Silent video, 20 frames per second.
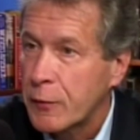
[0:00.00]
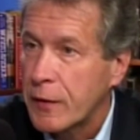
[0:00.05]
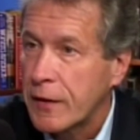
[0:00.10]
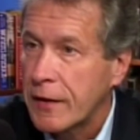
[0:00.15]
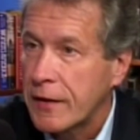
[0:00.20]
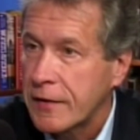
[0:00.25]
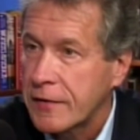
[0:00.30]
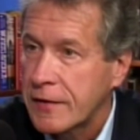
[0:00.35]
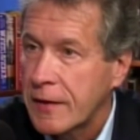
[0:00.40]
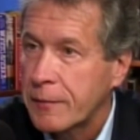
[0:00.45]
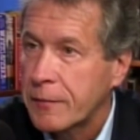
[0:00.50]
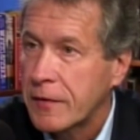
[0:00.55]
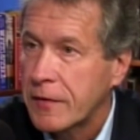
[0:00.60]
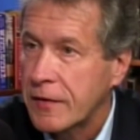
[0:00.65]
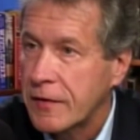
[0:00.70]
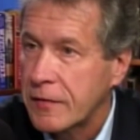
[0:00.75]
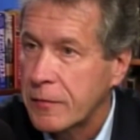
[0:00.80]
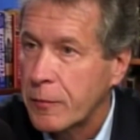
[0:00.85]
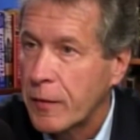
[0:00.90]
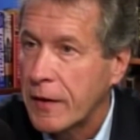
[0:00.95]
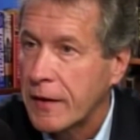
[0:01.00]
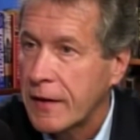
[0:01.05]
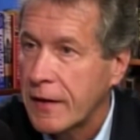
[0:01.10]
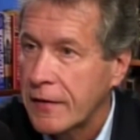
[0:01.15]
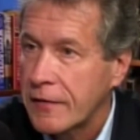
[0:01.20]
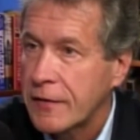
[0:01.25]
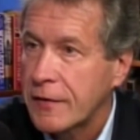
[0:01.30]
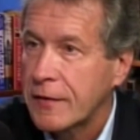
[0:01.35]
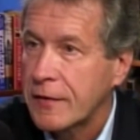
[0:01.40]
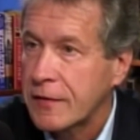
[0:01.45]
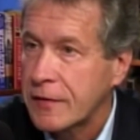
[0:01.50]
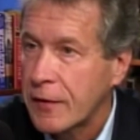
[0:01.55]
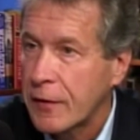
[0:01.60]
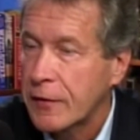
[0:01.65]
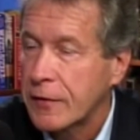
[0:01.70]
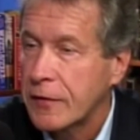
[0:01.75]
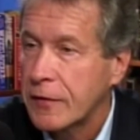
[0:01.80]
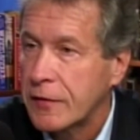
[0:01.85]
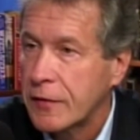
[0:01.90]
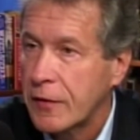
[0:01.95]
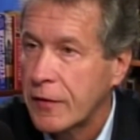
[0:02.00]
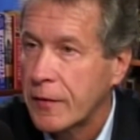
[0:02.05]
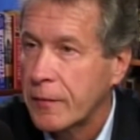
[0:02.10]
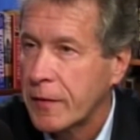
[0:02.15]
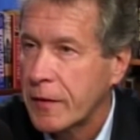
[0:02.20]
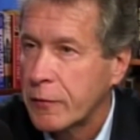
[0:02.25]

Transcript: when I accepted this money as a consultant to them,